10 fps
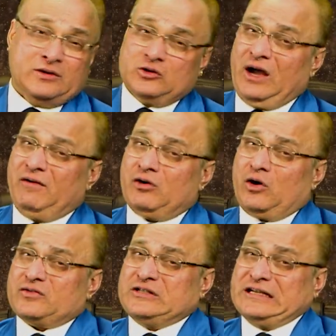You have a
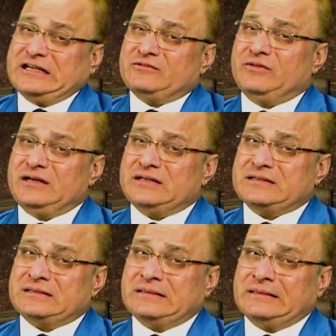lot of secret
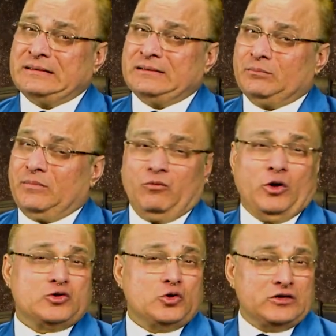worries, but
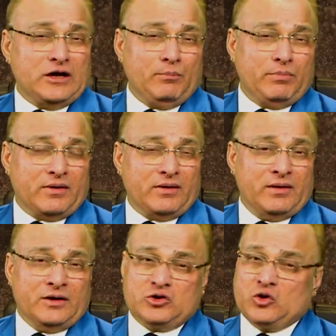watch your temper.
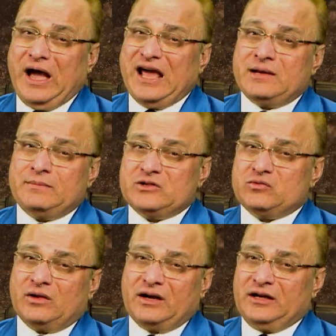Your enemies
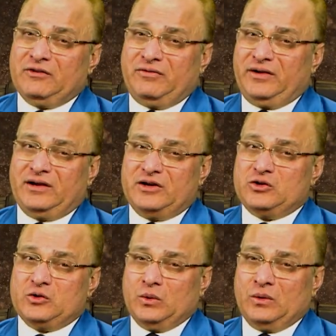will create a fear in
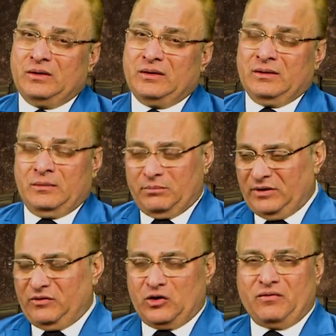you.
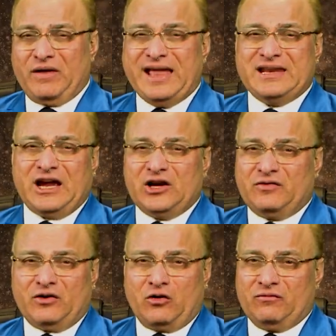Beware of any kind
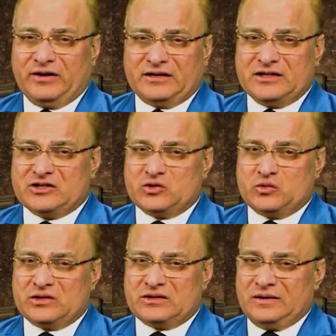of a conflicting
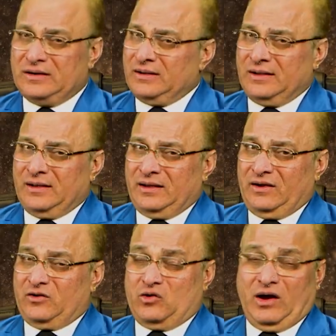situation.
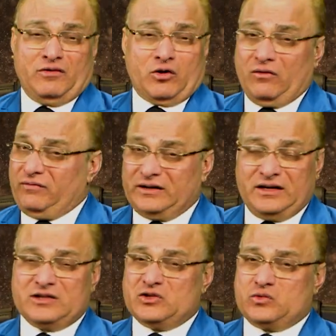If you have a
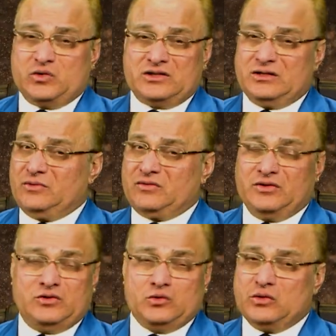conflicting situation
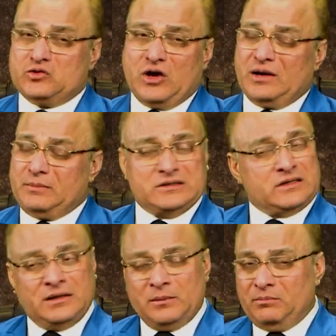between you and your enemies,
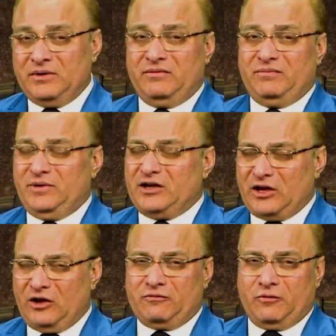be, be
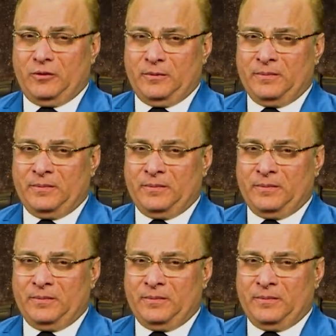careful